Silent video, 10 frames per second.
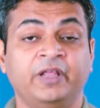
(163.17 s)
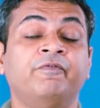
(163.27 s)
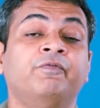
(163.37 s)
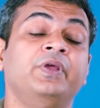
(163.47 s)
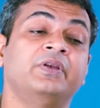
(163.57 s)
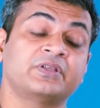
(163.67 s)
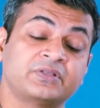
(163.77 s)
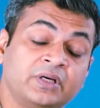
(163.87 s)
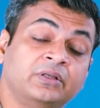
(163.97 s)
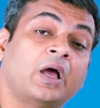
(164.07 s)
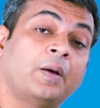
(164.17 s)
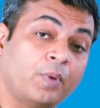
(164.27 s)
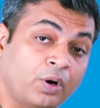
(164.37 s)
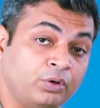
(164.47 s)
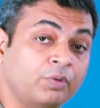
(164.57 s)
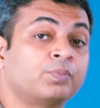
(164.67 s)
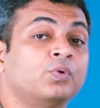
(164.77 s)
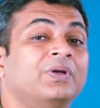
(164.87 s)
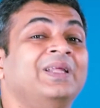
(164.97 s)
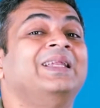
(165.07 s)
If we restrict the amount of
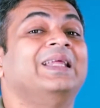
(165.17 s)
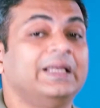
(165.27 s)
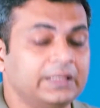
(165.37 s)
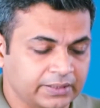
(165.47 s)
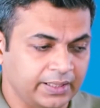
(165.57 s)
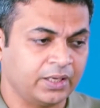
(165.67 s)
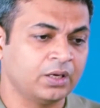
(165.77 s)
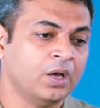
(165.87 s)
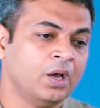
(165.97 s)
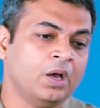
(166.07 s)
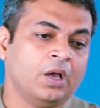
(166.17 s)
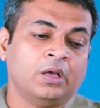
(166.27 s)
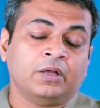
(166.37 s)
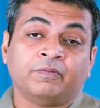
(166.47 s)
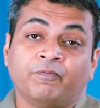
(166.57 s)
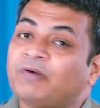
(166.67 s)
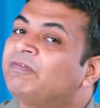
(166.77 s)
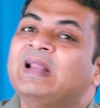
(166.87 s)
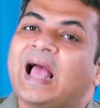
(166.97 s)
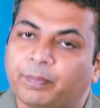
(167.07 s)
protein intake, what
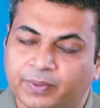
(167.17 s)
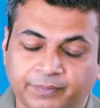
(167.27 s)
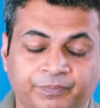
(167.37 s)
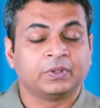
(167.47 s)
will happen?